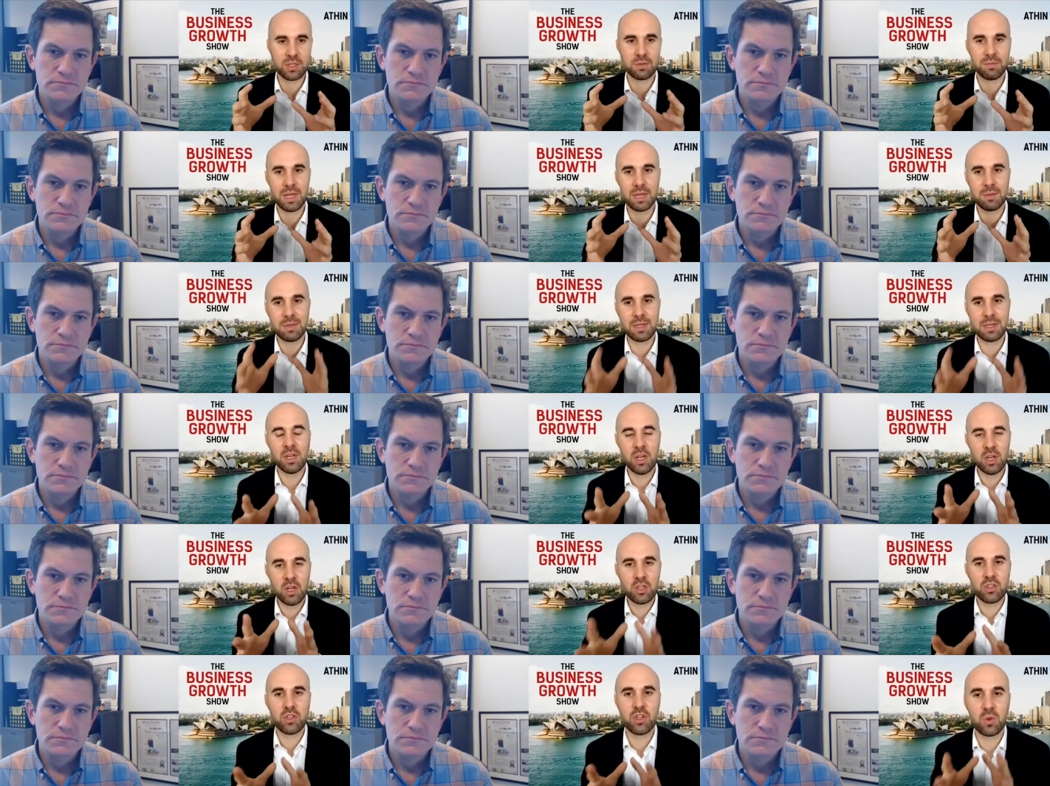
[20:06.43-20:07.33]
Speaker 1: and maybe
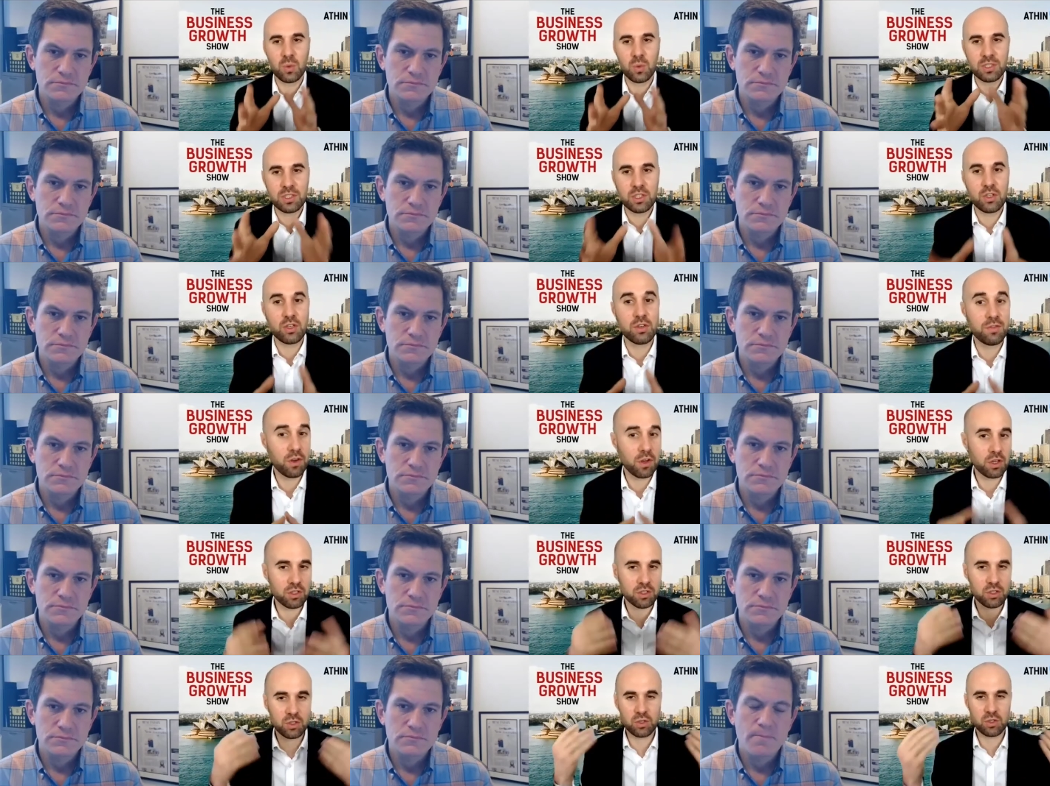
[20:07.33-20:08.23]
certain ones that you
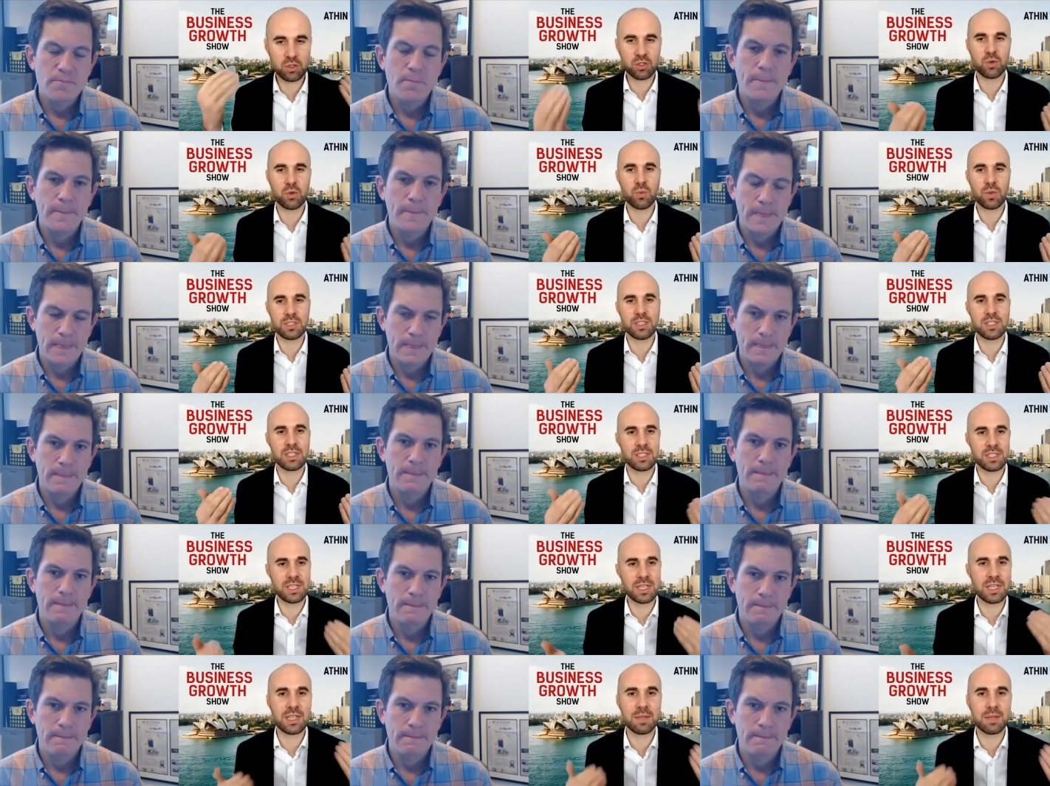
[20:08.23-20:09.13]
focus on, or certain ones that you're
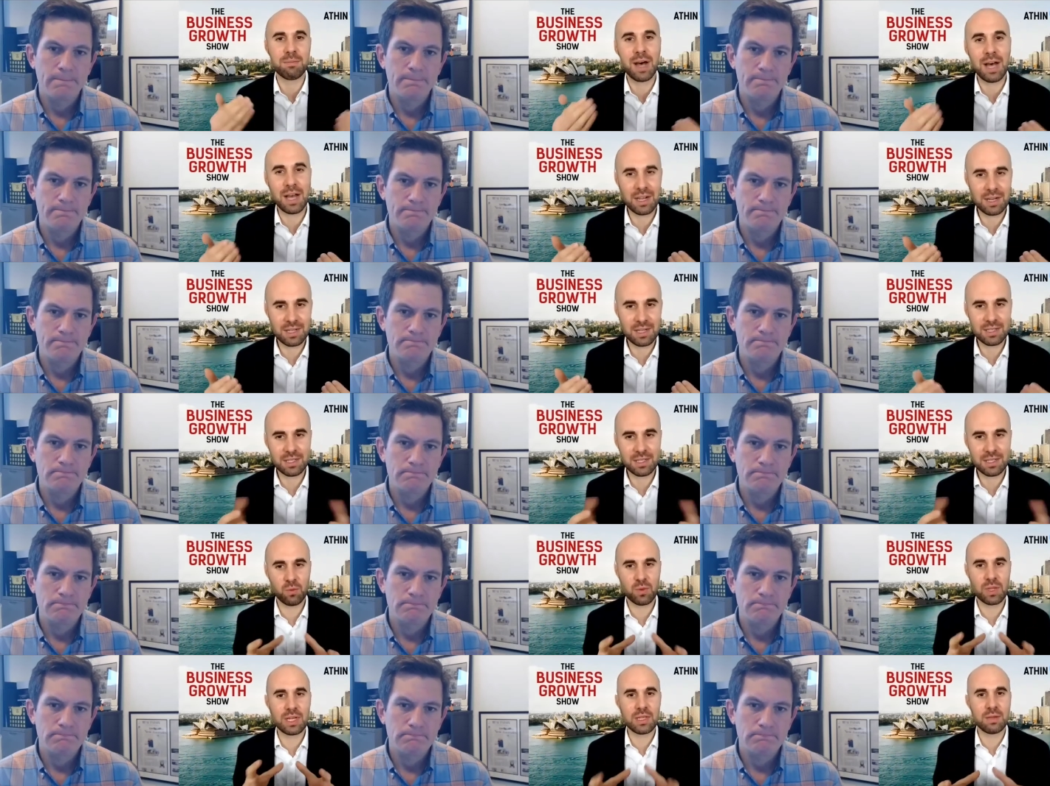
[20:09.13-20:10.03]
seeing in the market
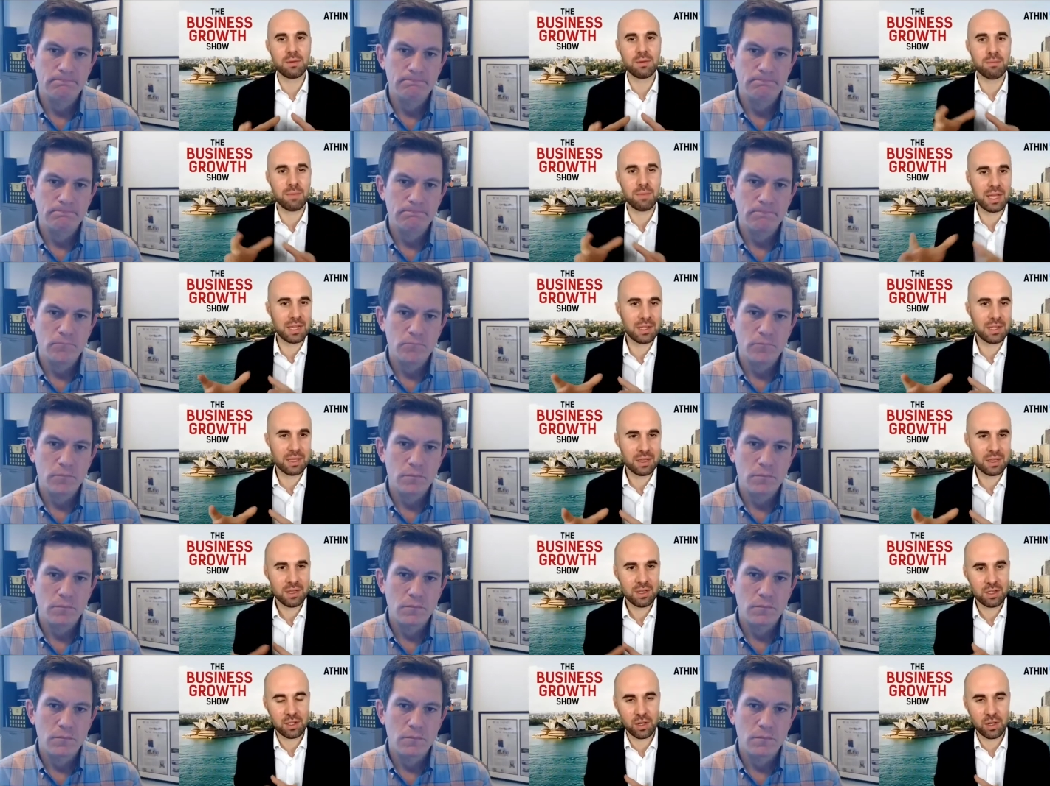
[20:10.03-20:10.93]
that really make
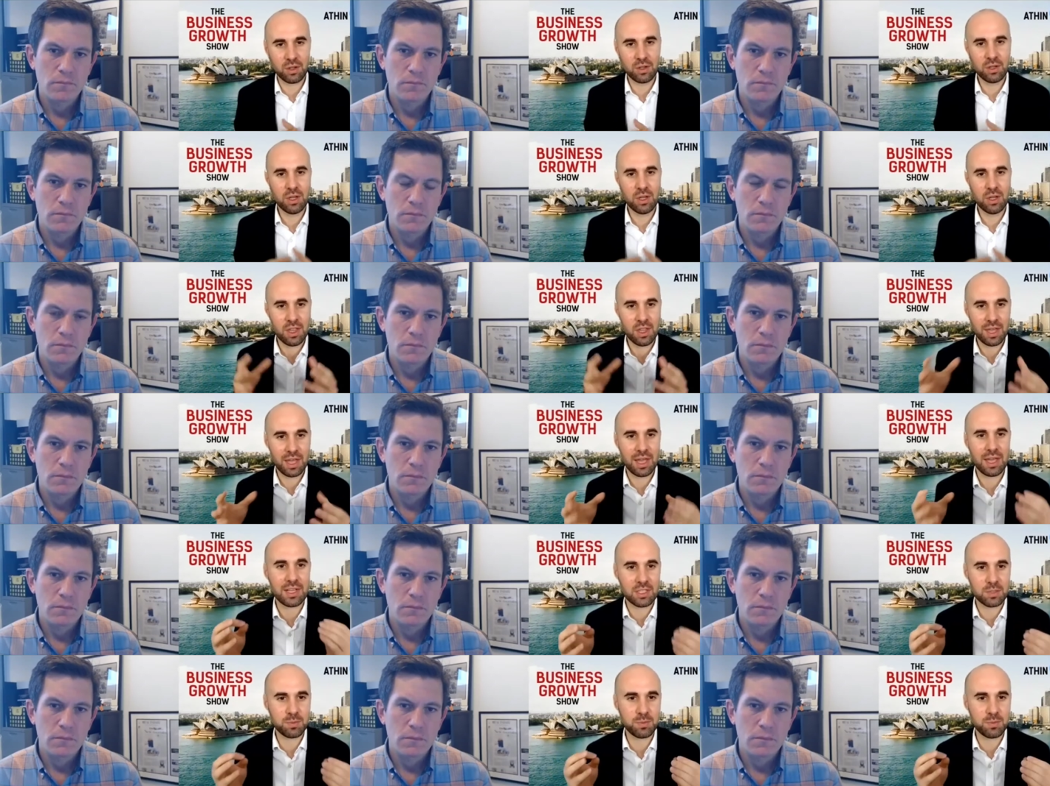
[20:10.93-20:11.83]
you know
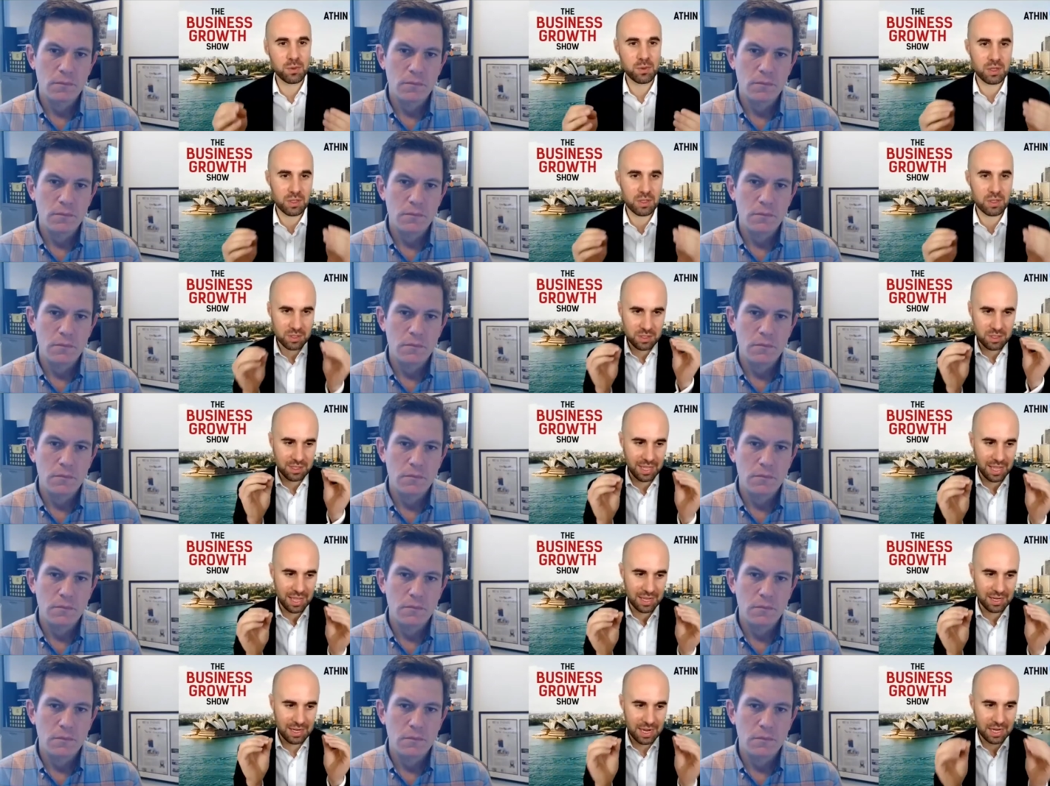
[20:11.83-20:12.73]
that experience
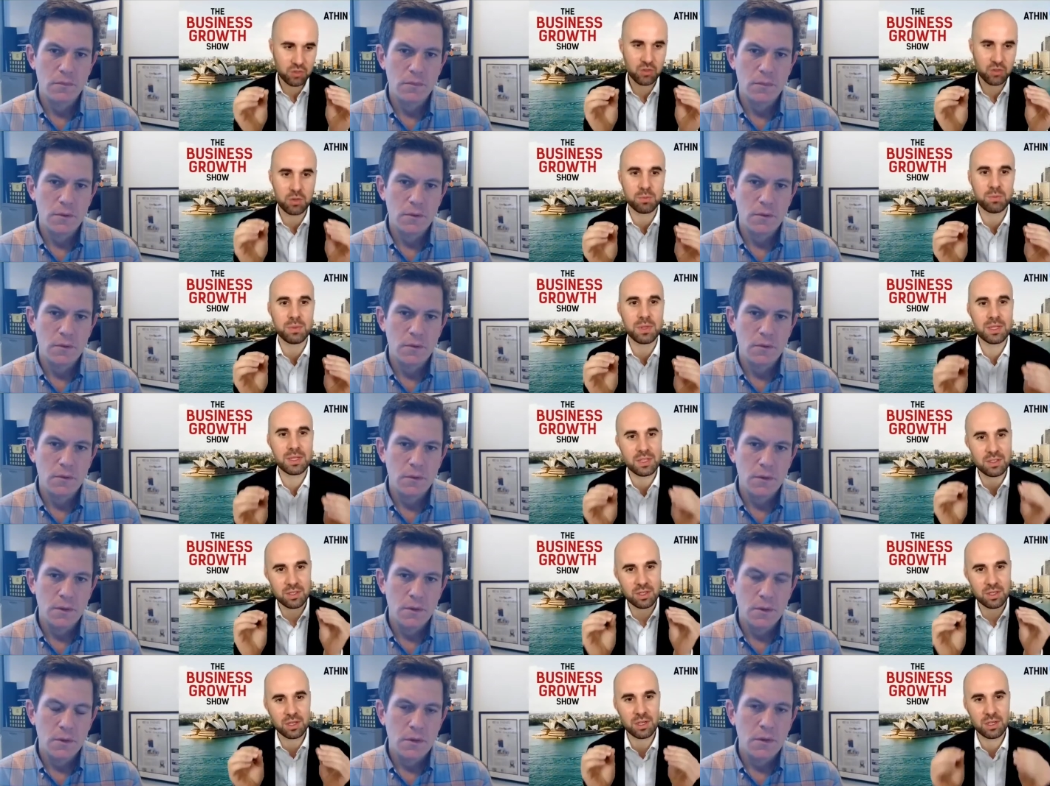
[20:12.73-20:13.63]
that extra bit
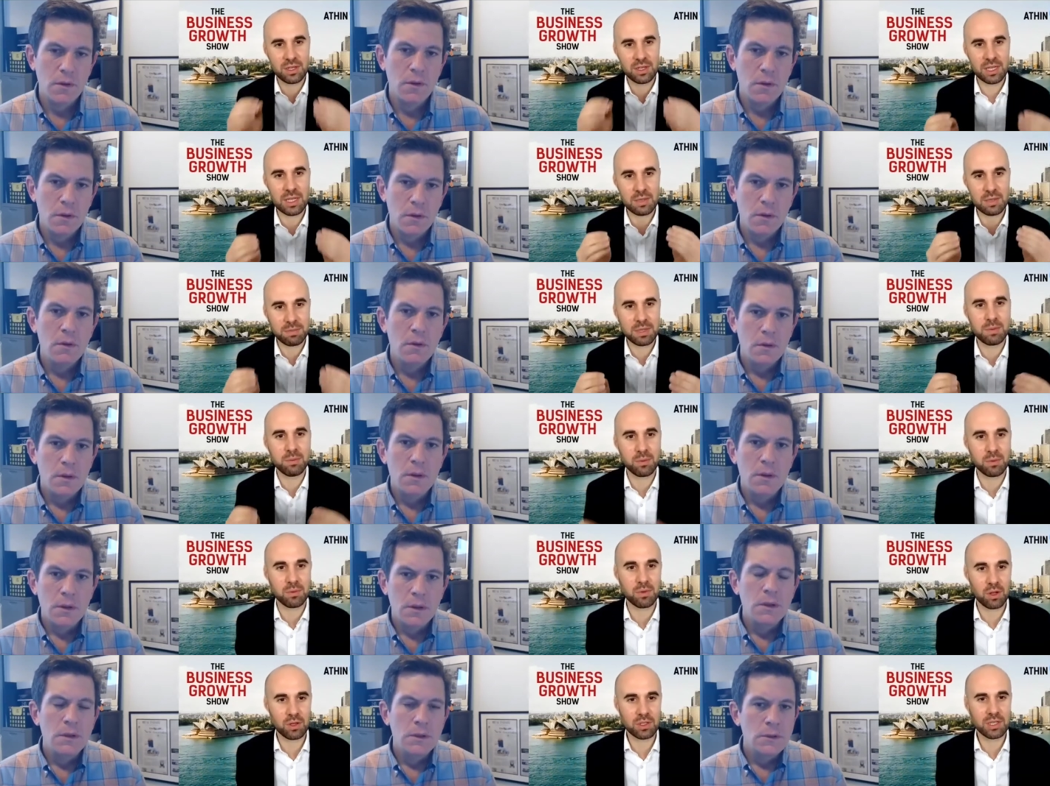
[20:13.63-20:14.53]
that's going to keep
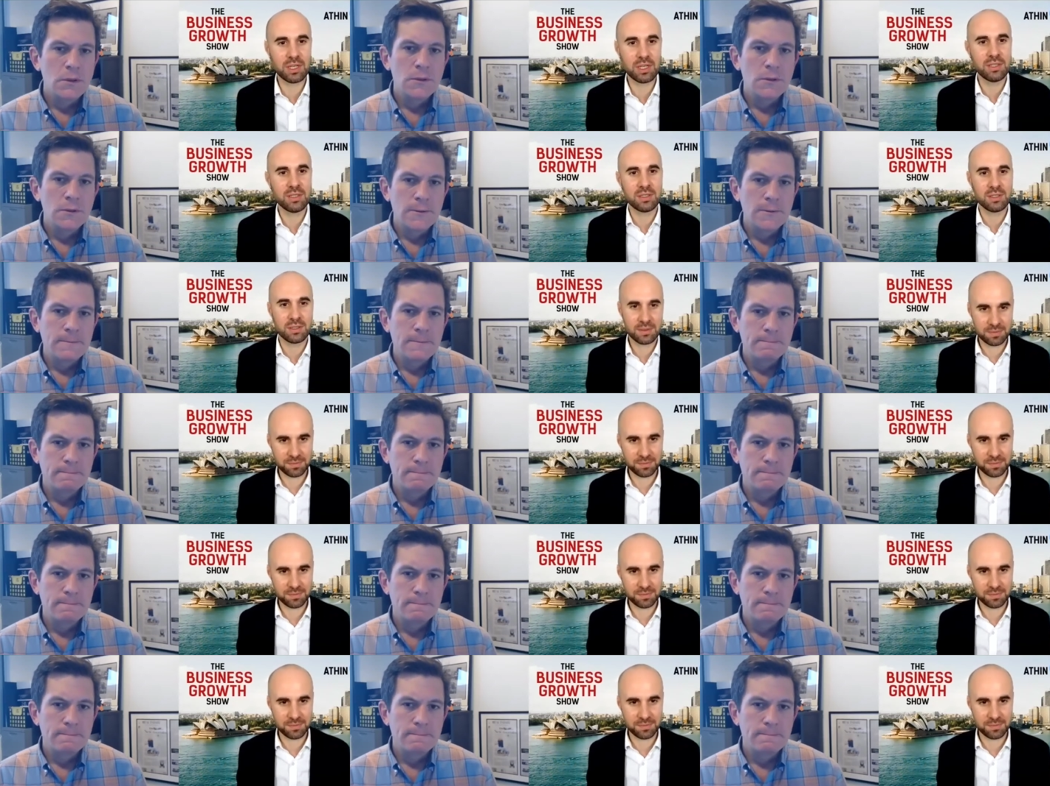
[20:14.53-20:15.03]
people longer?